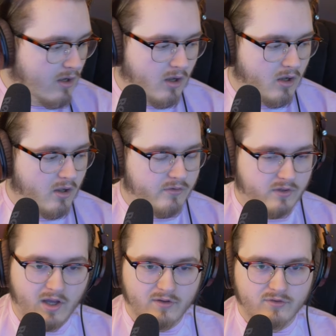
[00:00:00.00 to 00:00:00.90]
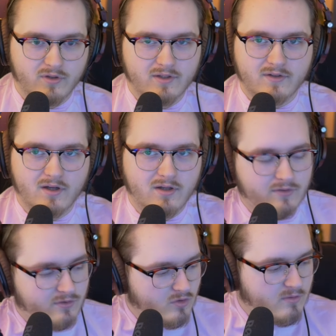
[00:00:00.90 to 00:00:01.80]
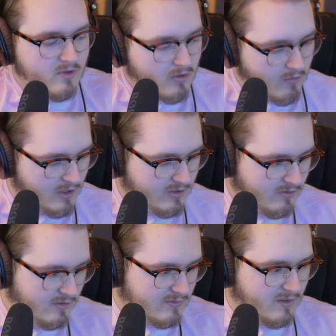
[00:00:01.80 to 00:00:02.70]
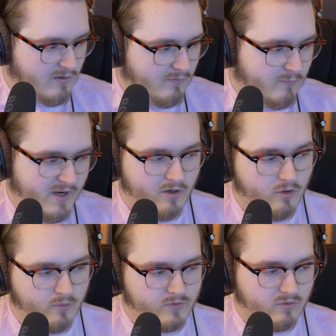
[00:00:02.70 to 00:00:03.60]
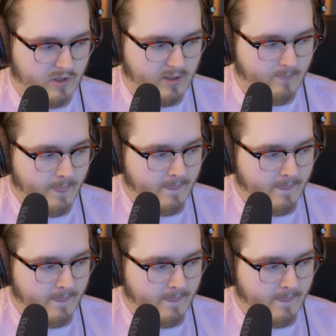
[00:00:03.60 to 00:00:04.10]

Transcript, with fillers: Uh, yeah, so that's kind of the streaming quadrant of my home screen.